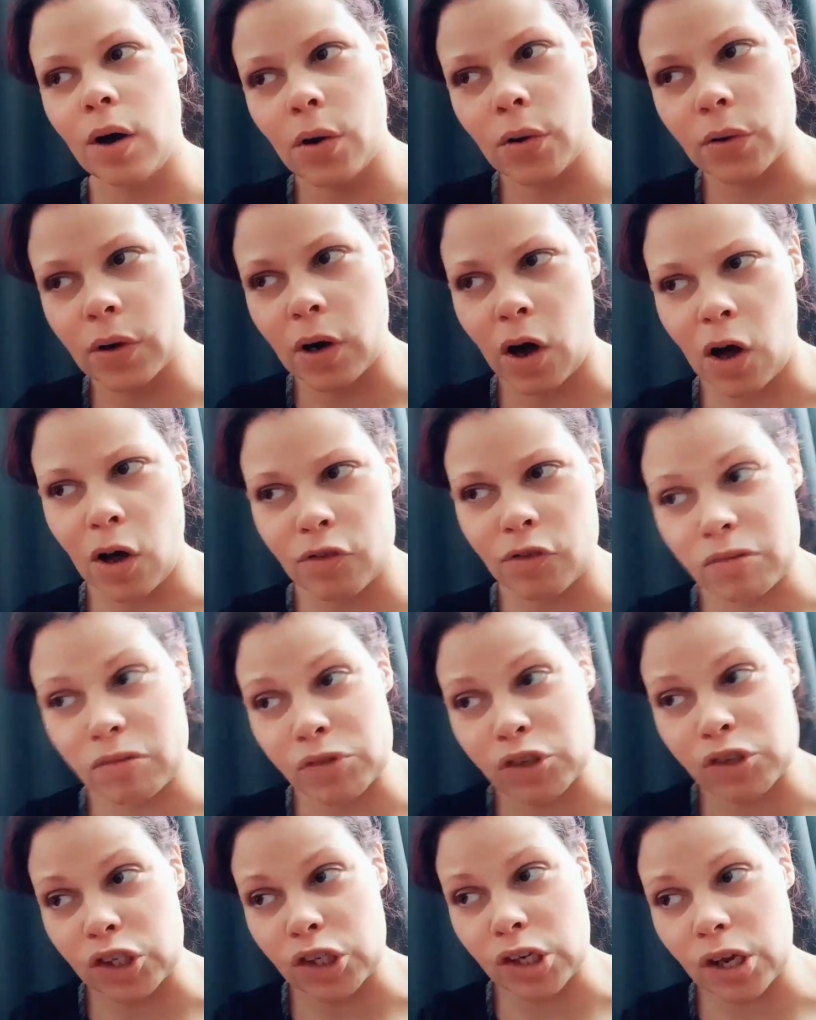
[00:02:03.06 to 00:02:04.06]
oh, call
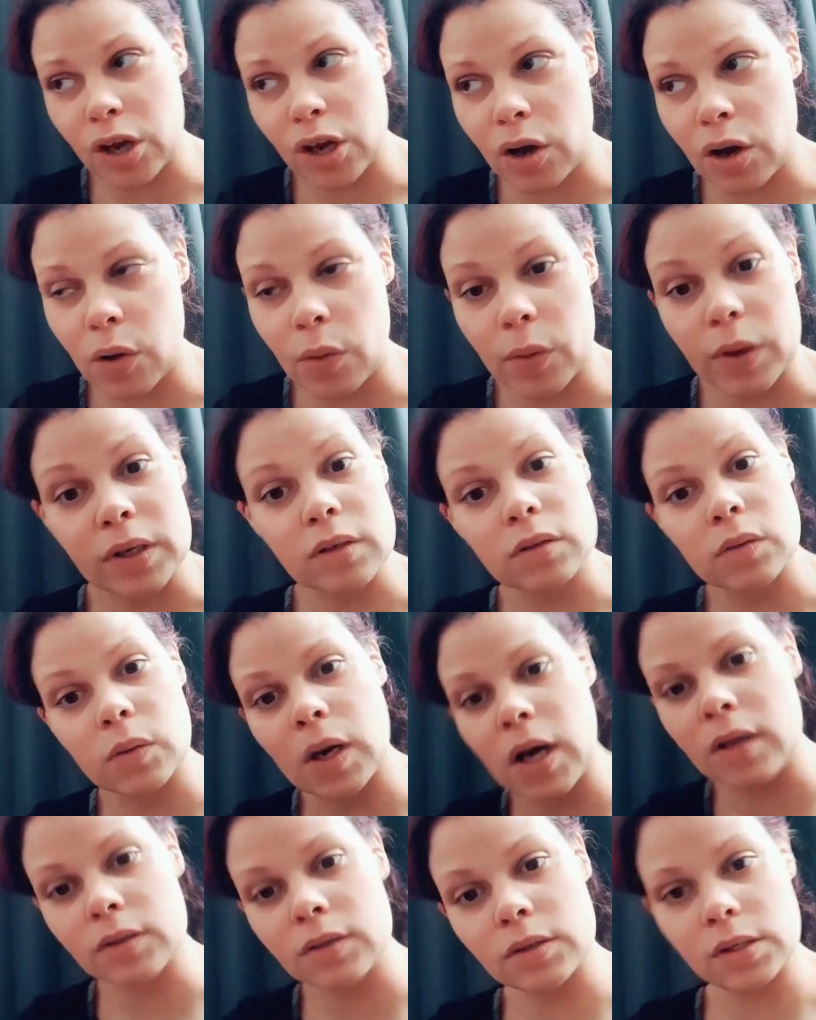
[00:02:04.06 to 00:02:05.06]
from CHEO and,
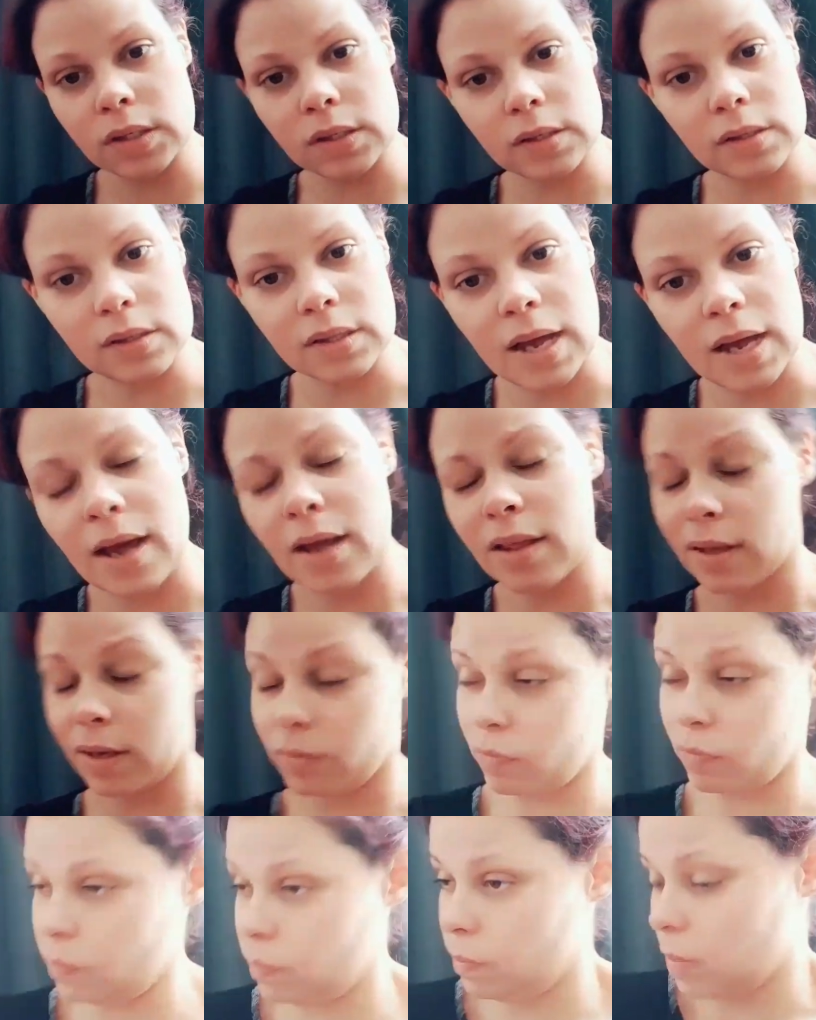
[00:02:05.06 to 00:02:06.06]
well, this and that.
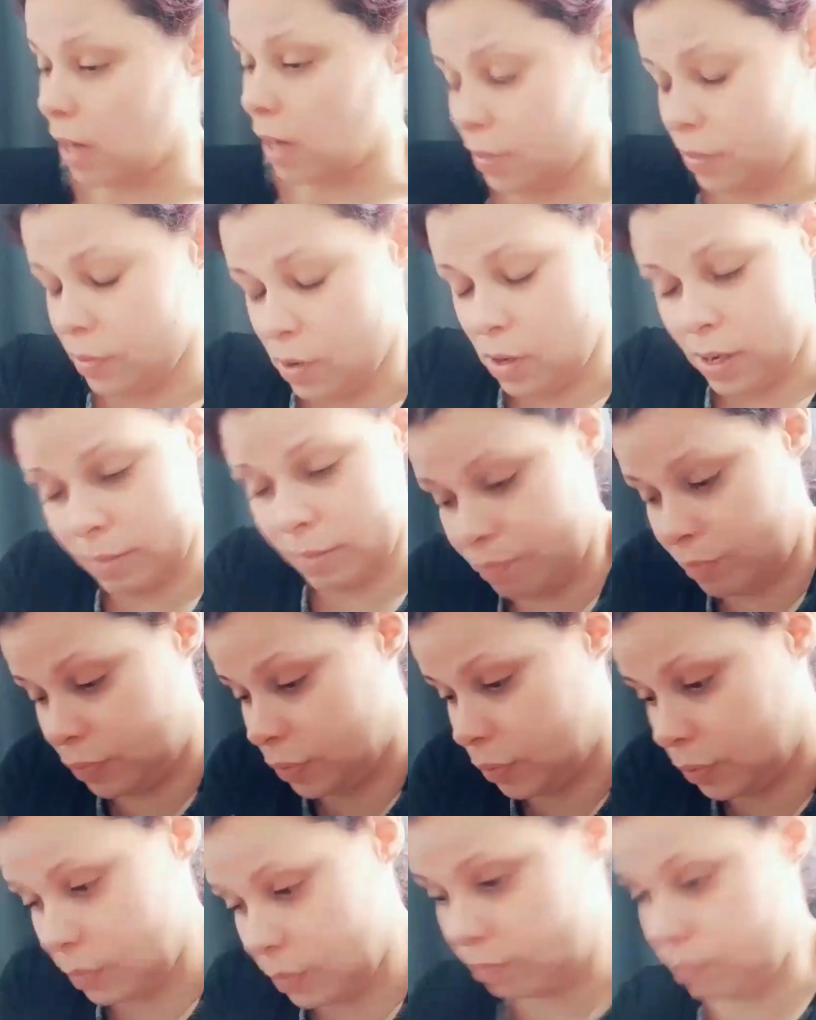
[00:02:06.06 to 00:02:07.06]
Like, I thought,
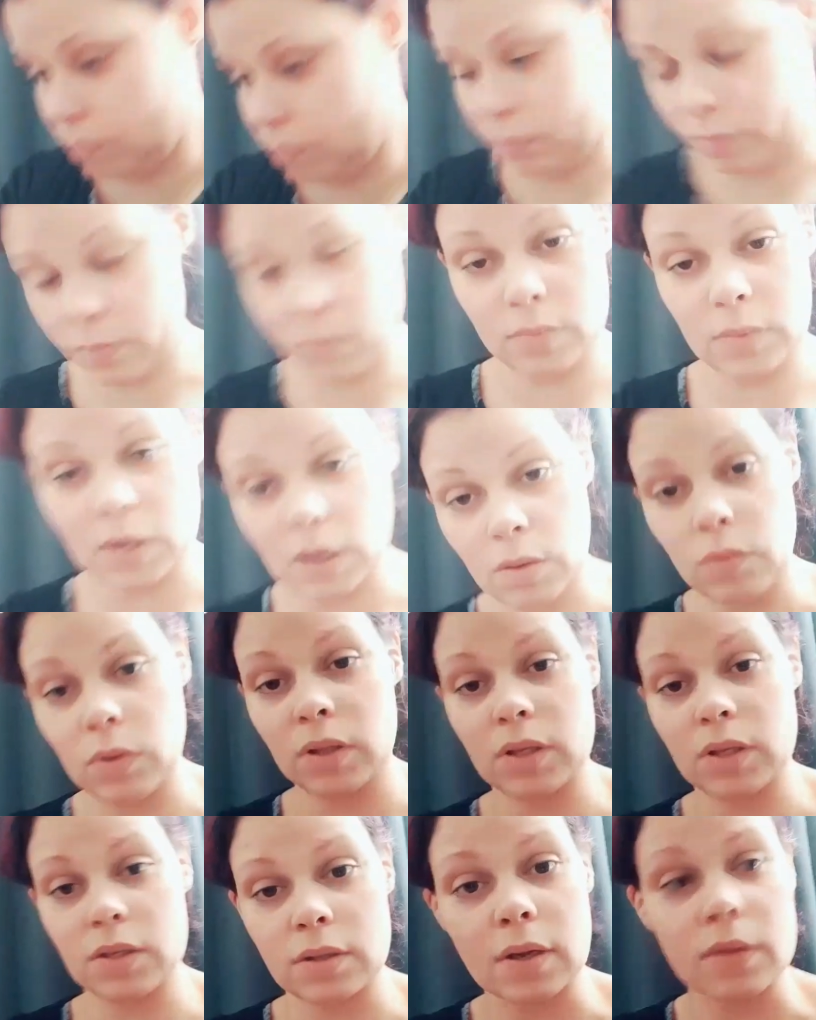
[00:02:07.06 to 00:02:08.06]
pff, I
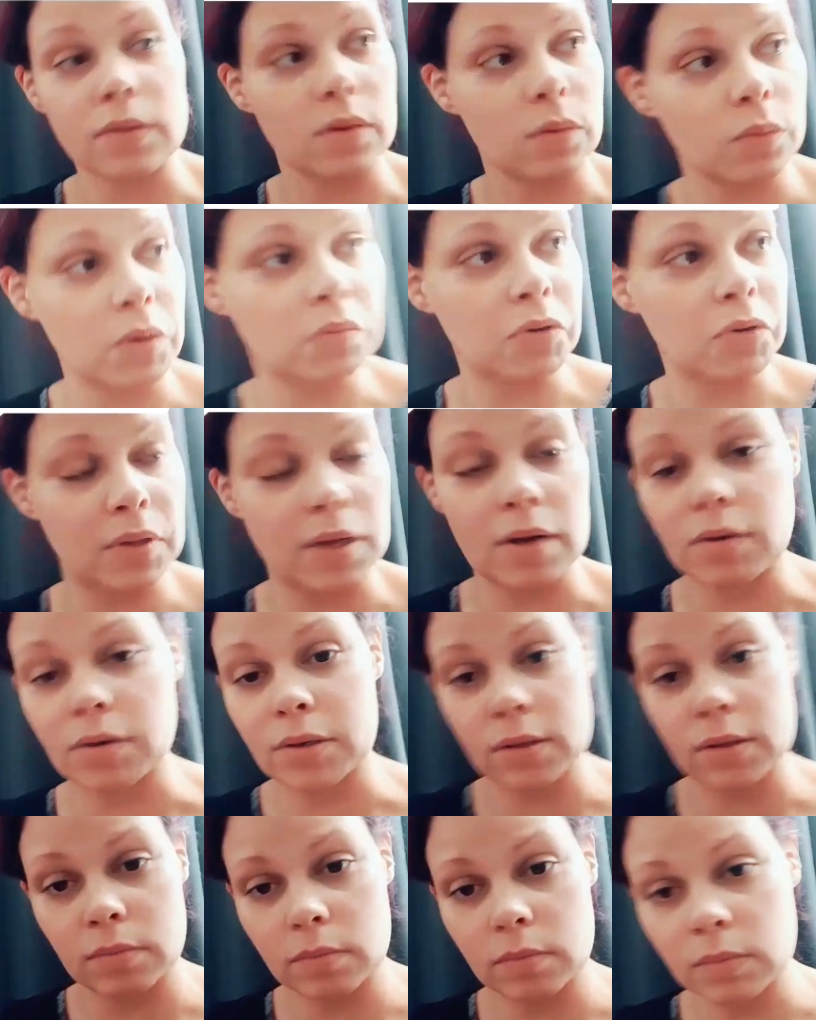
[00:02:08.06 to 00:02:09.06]
really thought that we were there
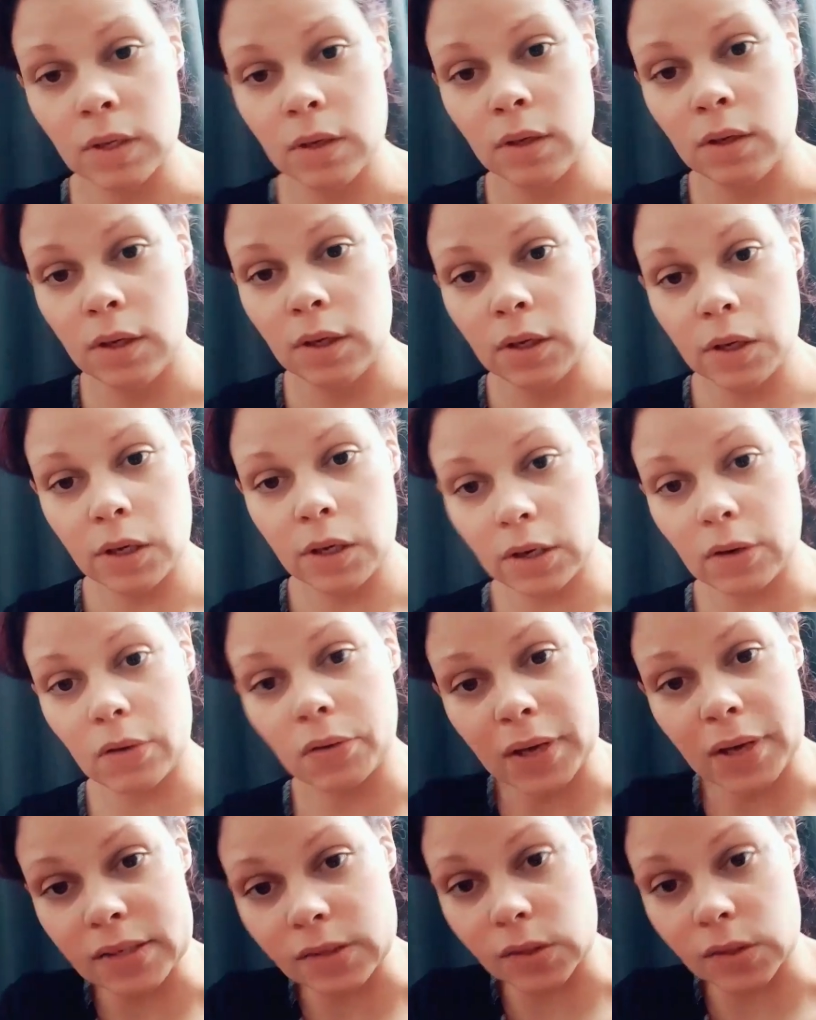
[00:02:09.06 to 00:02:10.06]
to, you
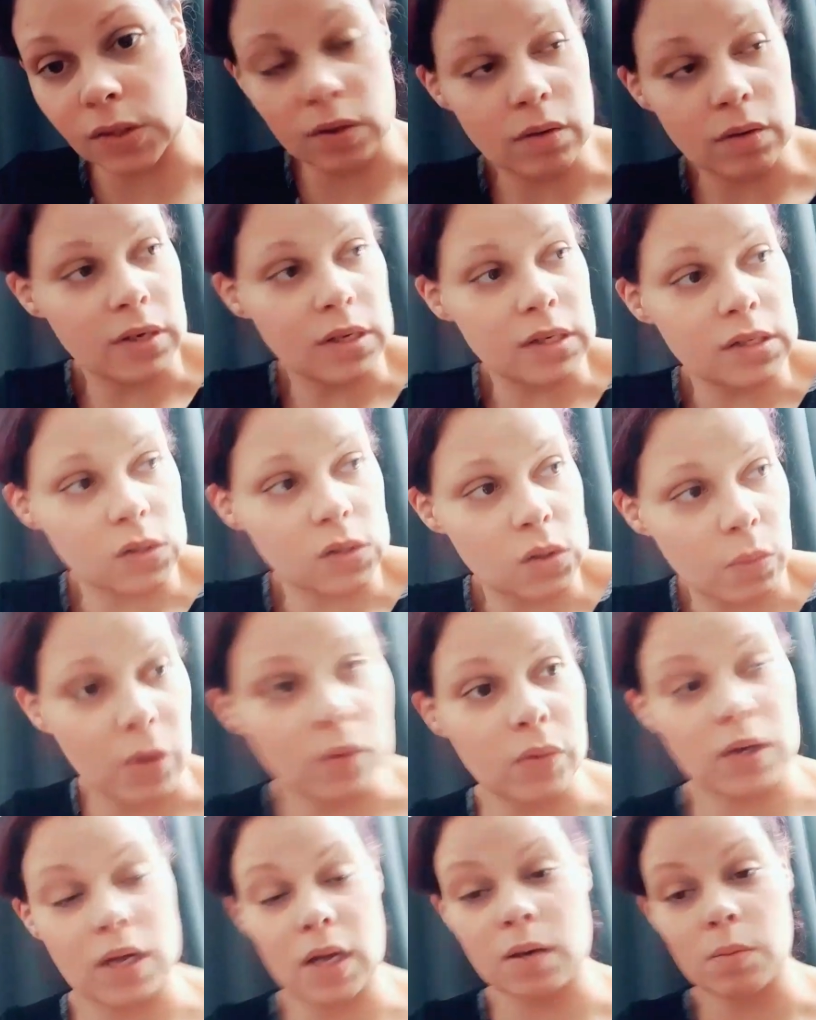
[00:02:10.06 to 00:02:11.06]
know, get serious
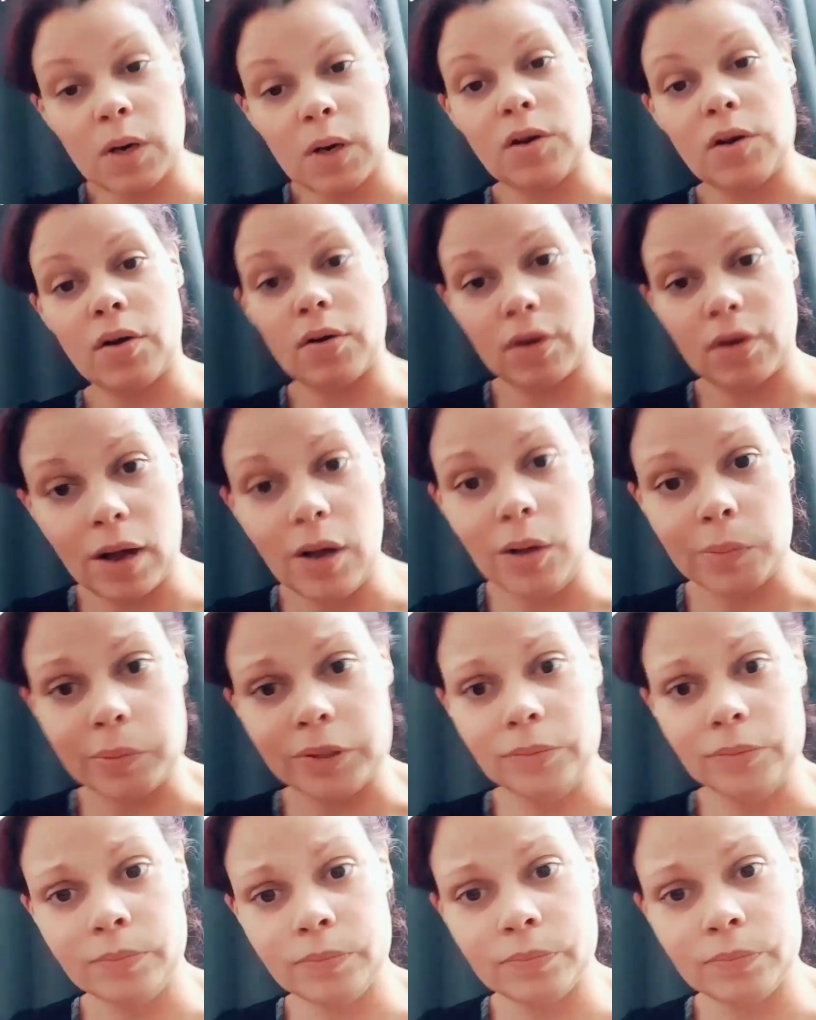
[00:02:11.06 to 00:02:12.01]
about getting my daughter help.